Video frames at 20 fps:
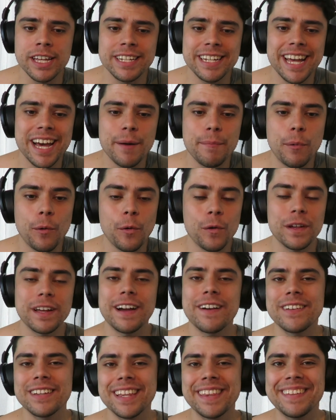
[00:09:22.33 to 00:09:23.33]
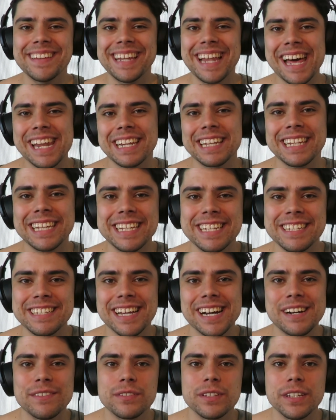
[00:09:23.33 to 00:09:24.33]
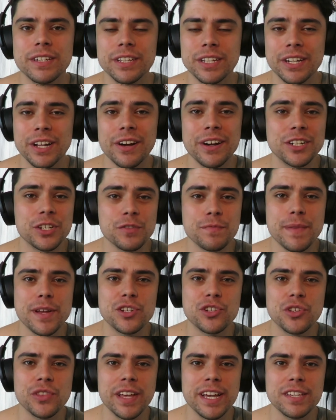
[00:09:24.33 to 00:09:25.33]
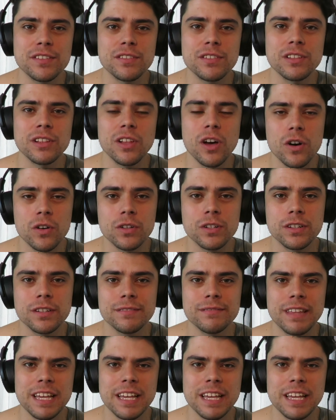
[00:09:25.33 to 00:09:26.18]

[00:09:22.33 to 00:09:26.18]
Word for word: Now, Port are currently the ladder leaders after, you know, I just mentioned they slogged,